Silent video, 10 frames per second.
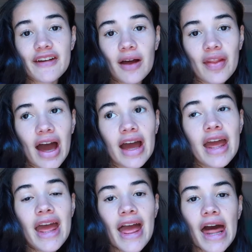found that
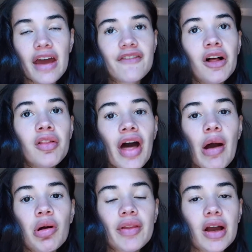and I followed
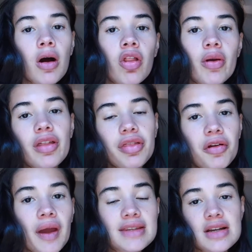that one like all the way
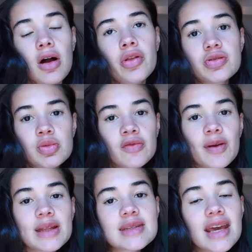through I did all those
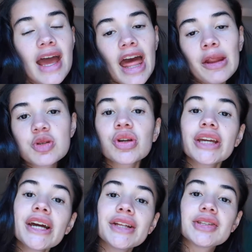movements and it was
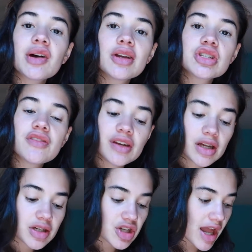really good so I just
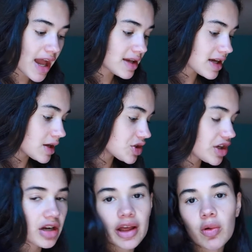finished and I just
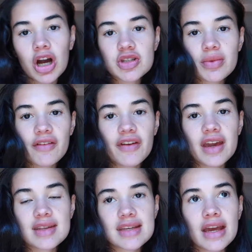kind of like washed my
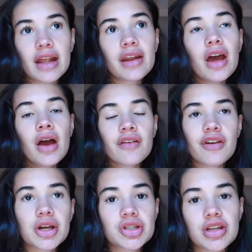face and
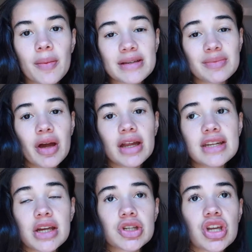freshened up because I'm not going
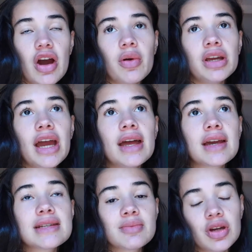to take a shower yet
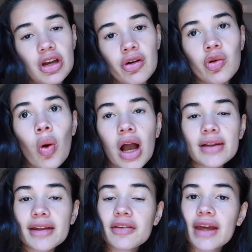because I'm going to go on a walk
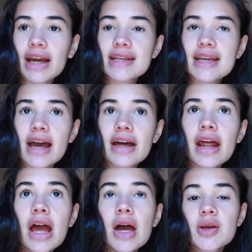later like I
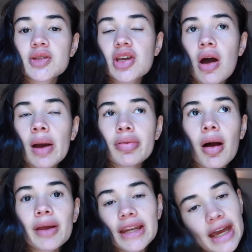said so I'm
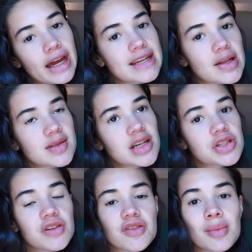probably going to head
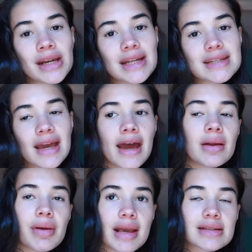downstairs in a few minutes
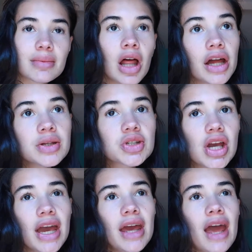and make some lunch
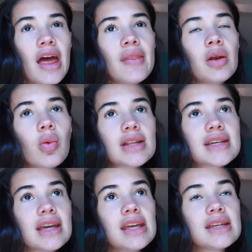and then
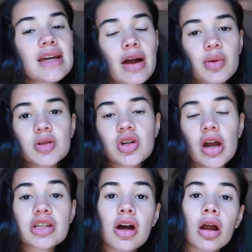once I eat I will
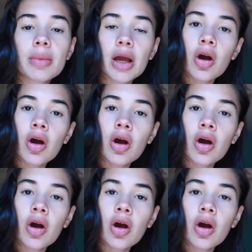start on my